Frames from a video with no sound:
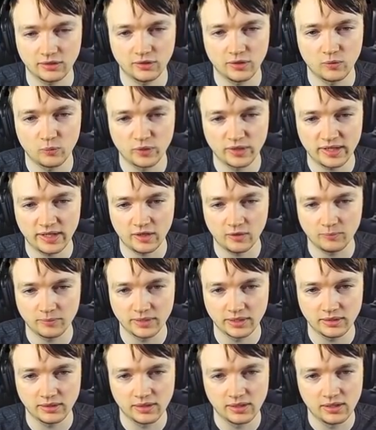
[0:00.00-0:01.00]
Although it would help
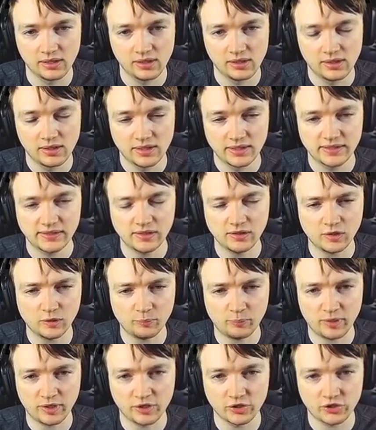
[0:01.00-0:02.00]
me. Sucker
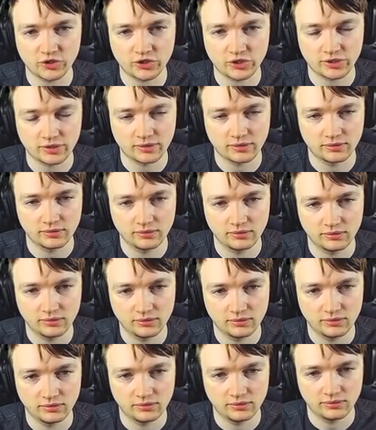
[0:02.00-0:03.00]
Punch.
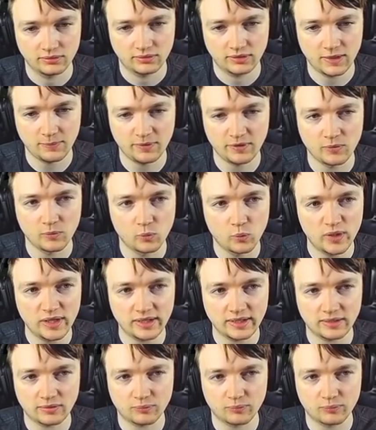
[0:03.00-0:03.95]
Keeping him weak